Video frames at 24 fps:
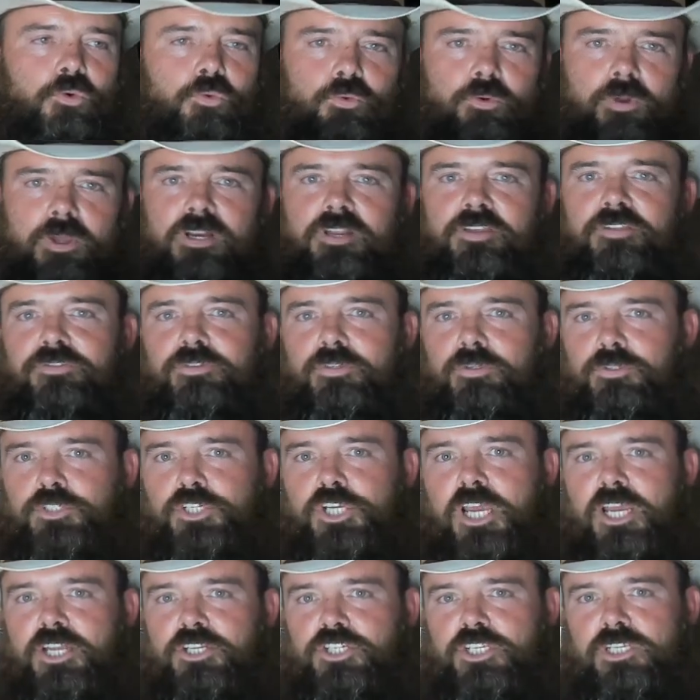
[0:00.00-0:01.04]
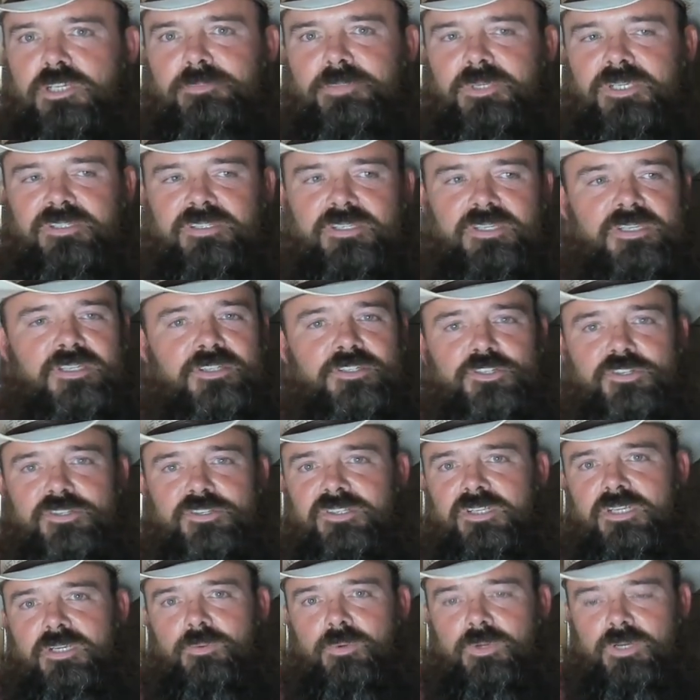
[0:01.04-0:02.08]
run it through chat gpt and just
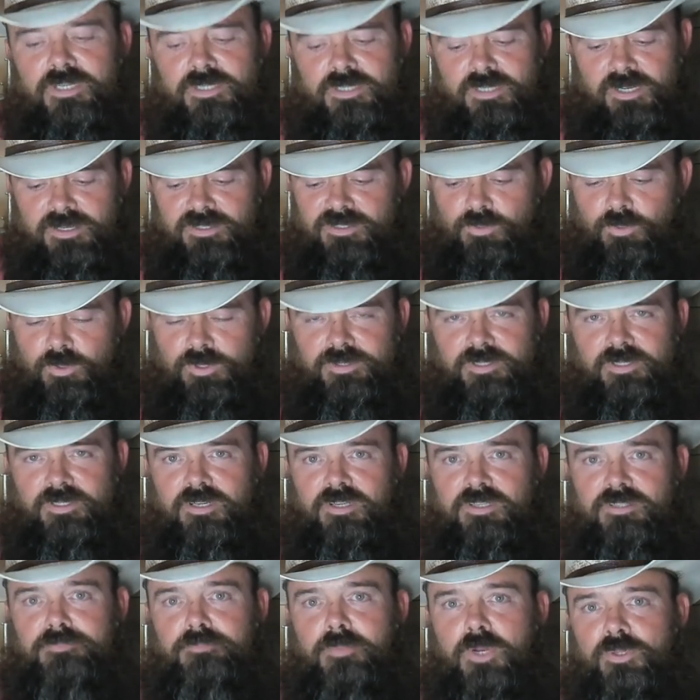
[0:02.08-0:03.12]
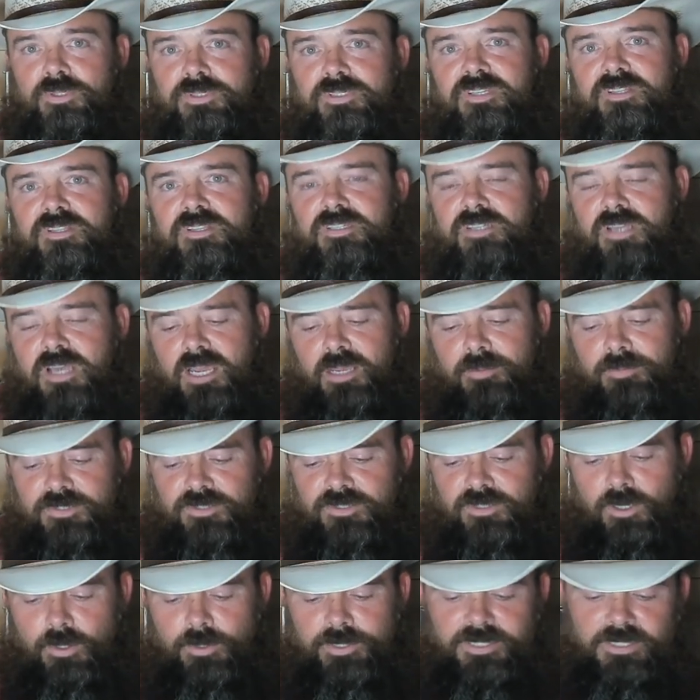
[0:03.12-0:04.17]
see what it does with it because most of the time
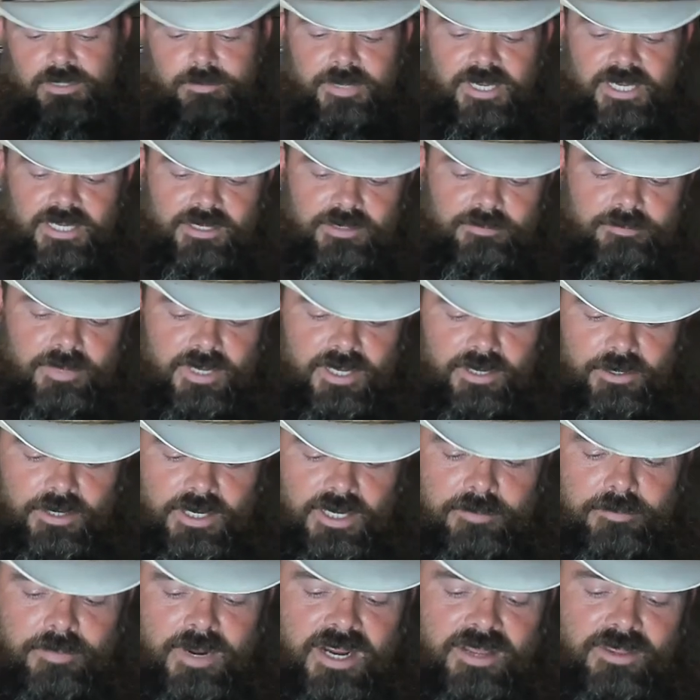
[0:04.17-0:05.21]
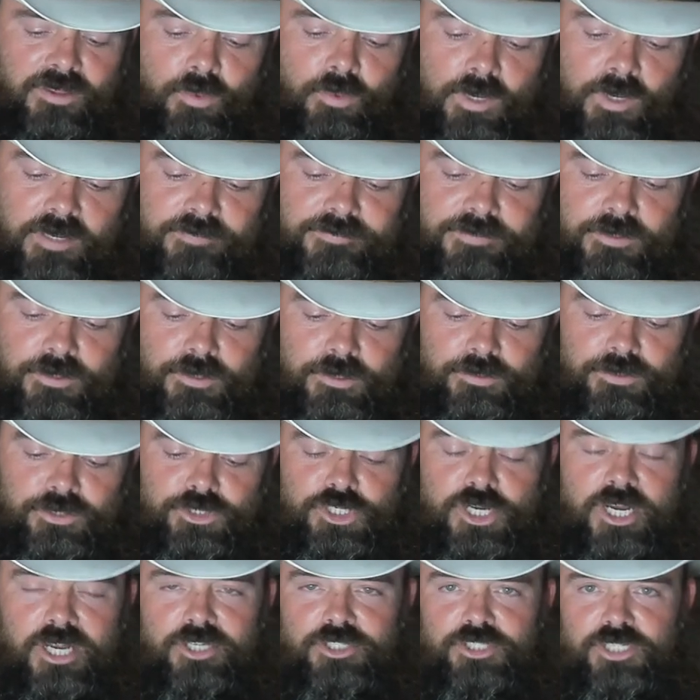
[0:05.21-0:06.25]
it's going to make it better and by the way if you use
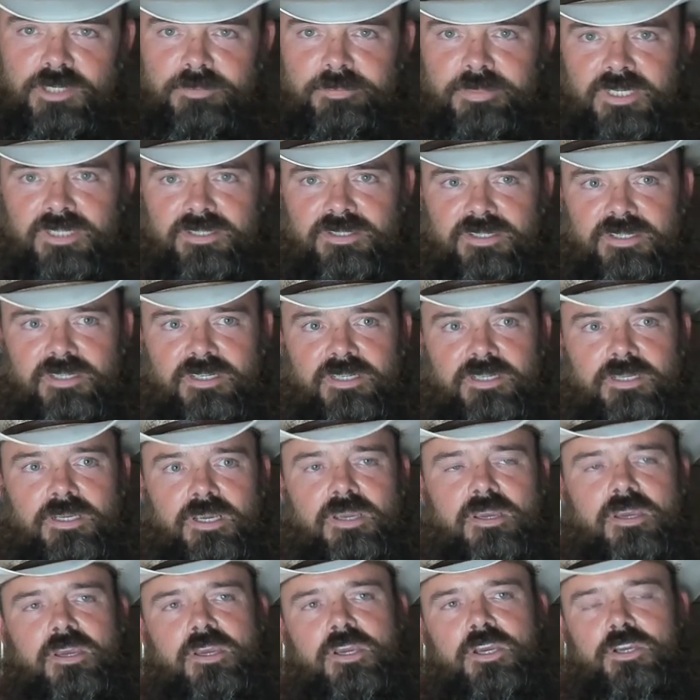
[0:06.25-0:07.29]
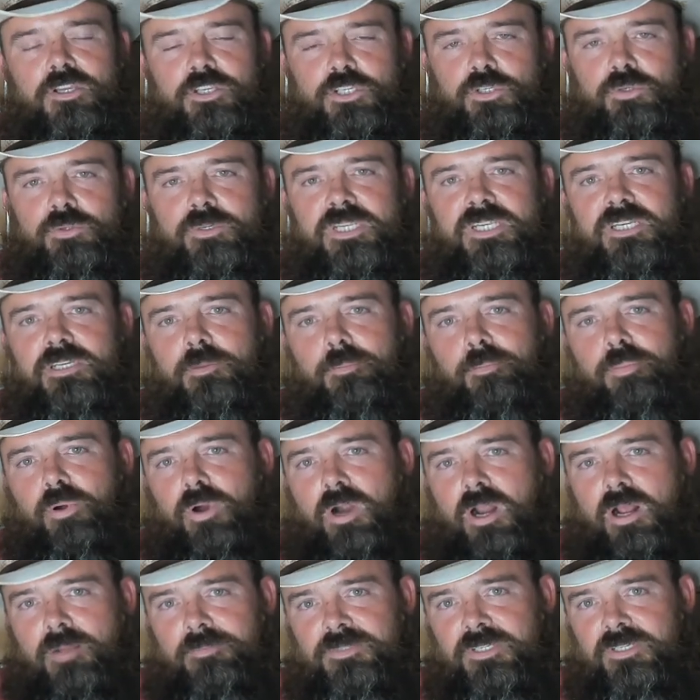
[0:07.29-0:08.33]
chat gpt you need to
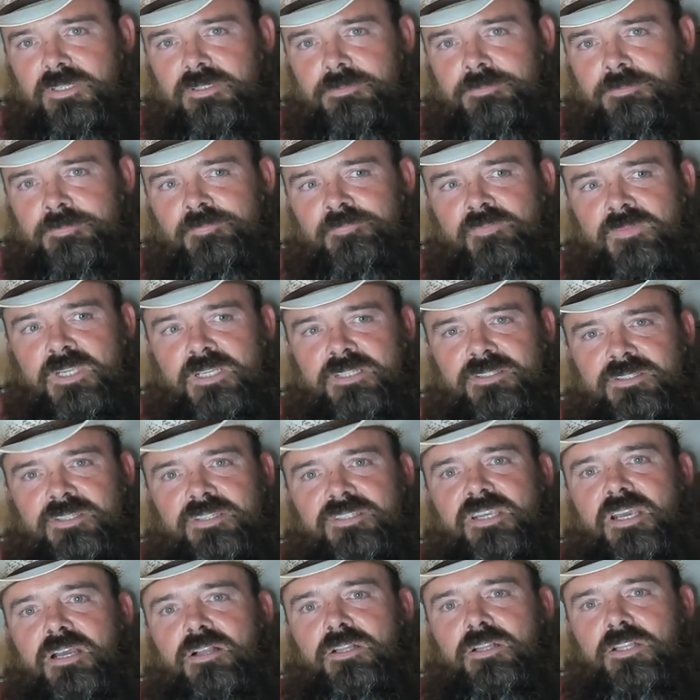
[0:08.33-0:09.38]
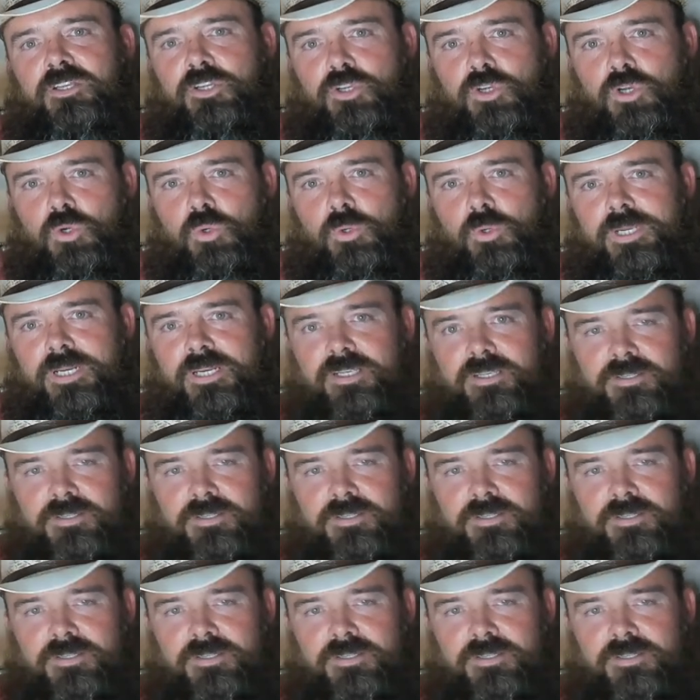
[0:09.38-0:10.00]
prompt it to tell it who it